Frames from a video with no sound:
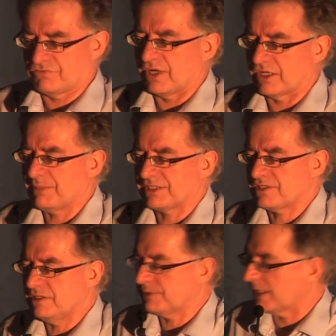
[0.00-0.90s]
and get back to
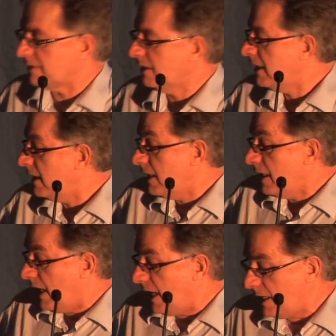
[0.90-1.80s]
sleep again.
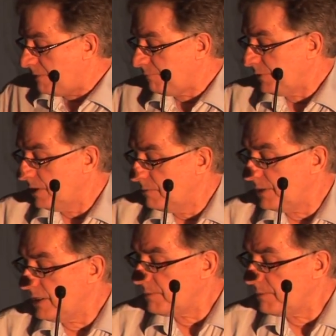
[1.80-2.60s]
But in